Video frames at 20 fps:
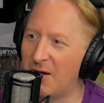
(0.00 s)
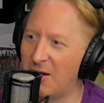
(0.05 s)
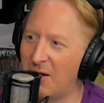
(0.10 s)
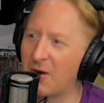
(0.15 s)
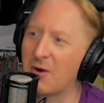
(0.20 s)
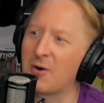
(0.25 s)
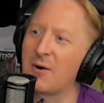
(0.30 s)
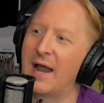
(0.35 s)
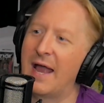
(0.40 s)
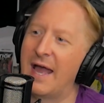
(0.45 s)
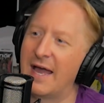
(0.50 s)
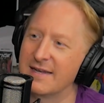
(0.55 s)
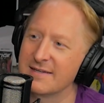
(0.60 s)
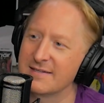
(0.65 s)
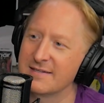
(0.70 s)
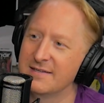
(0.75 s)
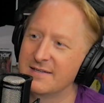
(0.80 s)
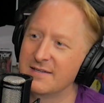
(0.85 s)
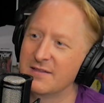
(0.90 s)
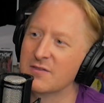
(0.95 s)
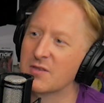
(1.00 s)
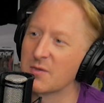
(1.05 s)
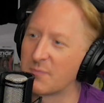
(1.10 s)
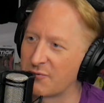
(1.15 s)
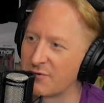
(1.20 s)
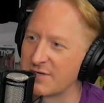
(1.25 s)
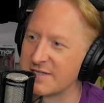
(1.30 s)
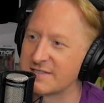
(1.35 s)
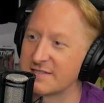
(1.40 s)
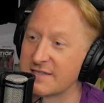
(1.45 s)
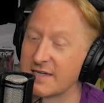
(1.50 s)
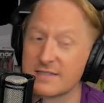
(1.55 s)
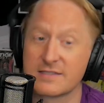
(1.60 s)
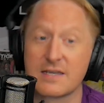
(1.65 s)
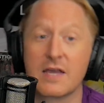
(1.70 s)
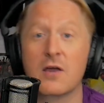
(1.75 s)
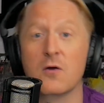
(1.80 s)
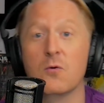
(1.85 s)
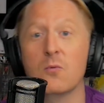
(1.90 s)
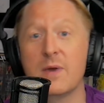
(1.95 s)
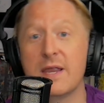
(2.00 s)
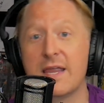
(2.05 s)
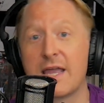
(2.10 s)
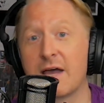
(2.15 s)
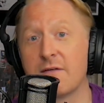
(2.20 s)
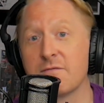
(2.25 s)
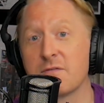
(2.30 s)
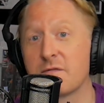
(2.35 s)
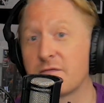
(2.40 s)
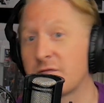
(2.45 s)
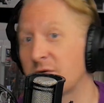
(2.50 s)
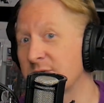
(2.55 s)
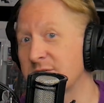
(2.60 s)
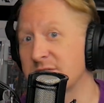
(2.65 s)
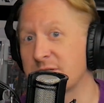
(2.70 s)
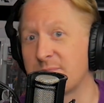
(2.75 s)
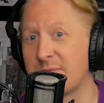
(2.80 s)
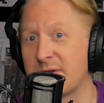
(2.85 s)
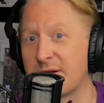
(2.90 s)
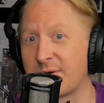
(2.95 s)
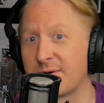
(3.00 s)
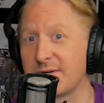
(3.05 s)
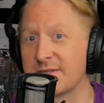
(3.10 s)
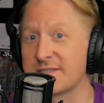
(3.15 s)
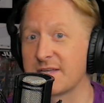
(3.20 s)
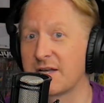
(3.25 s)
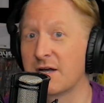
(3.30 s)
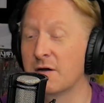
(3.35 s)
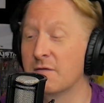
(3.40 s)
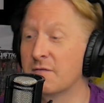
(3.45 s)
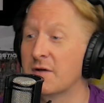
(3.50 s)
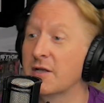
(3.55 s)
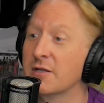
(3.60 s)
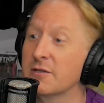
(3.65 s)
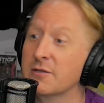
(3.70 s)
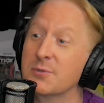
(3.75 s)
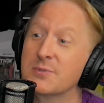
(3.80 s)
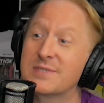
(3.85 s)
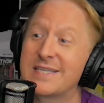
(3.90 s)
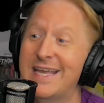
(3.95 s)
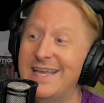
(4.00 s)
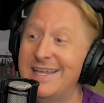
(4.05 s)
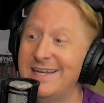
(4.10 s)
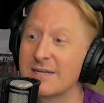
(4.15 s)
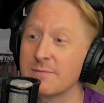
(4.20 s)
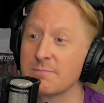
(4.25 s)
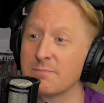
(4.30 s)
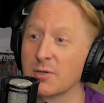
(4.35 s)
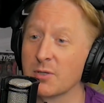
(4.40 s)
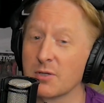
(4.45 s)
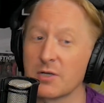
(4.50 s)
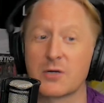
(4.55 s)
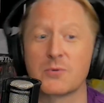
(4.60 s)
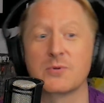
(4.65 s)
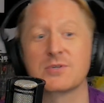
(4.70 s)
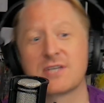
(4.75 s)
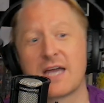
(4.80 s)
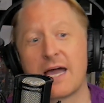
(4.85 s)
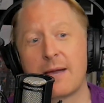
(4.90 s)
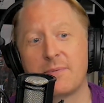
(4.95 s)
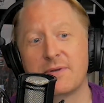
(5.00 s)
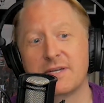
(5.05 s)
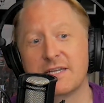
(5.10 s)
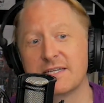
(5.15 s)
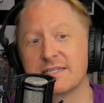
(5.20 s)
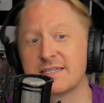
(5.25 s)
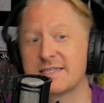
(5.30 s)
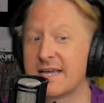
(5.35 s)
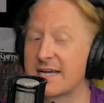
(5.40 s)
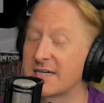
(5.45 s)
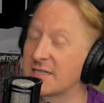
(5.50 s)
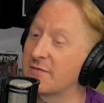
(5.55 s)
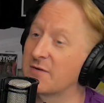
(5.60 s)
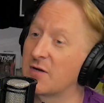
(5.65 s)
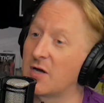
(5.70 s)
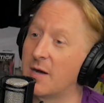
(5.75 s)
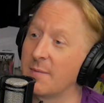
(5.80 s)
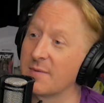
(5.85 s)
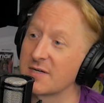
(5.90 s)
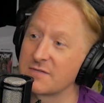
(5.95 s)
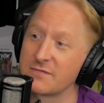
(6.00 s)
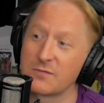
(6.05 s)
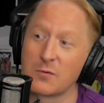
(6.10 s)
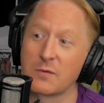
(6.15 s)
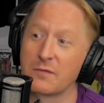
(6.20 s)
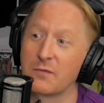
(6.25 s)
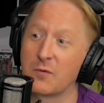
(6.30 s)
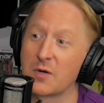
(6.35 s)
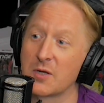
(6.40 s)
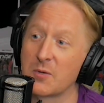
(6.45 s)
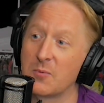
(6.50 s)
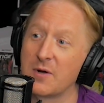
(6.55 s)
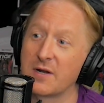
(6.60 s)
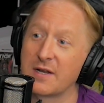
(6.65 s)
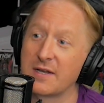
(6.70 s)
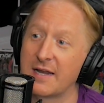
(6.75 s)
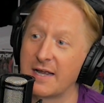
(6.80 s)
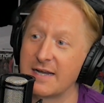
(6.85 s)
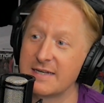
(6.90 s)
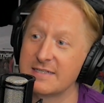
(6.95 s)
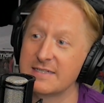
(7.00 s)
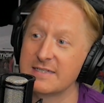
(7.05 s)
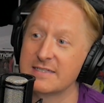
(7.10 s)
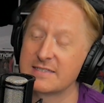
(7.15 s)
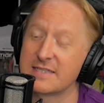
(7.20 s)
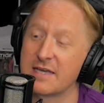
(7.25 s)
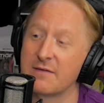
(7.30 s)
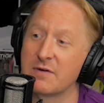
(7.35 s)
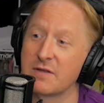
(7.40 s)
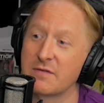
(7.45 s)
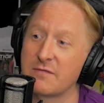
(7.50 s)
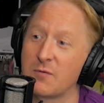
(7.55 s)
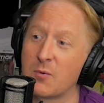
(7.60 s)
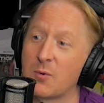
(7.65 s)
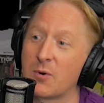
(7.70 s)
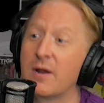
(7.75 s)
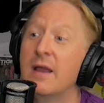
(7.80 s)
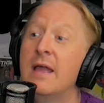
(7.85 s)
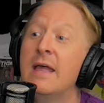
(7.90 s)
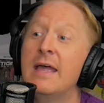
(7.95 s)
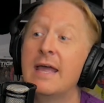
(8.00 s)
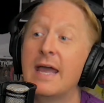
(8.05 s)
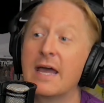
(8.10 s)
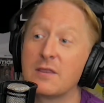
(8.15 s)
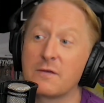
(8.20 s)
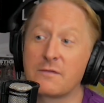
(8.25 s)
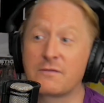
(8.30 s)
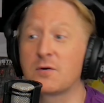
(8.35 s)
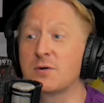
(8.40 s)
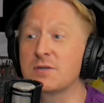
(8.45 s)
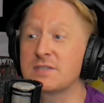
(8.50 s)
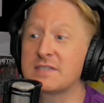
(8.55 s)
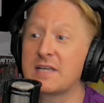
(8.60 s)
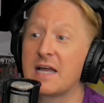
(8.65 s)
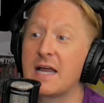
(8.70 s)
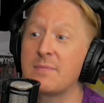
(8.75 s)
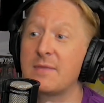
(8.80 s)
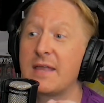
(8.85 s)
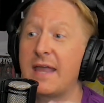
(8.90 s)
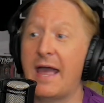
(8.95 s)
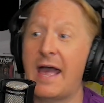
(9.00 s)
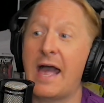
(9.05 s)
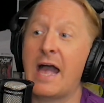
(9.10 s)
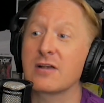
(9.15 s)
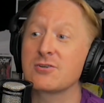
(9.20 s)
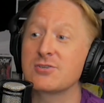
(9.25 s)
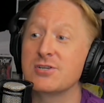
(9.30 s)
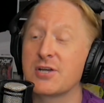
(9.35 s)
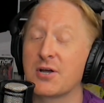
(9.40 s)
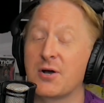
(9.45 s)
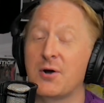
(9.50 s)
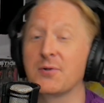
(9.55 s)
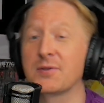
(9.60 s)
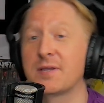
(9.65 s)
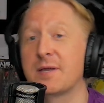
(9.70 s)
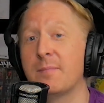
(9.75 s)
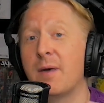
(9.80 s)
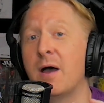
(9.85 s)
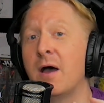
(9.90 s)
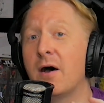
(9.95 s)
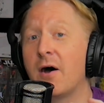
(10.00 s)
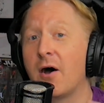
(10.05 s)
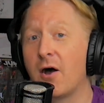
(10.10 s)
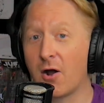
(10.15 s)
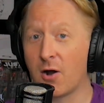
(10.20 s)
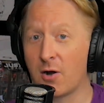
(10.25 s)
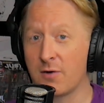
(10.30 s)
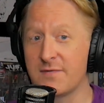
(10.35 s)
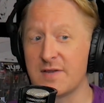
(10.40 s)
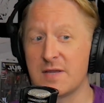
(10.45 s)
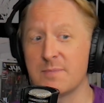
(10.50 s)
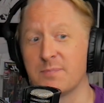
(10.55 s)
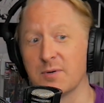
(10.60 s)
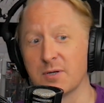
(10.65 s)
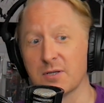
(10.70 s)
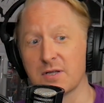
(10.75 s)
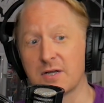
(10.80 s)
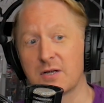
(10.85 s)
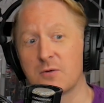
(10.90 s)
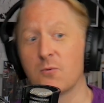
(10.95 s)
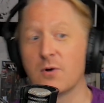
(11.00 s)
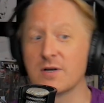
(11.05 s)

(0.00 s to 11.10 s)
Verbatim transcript: are at the precinct, we have the first appearance of Lieutenant Bullock, which happened in Detective Comics 441 in 1974, and the first time they actually called him Harvey Bullock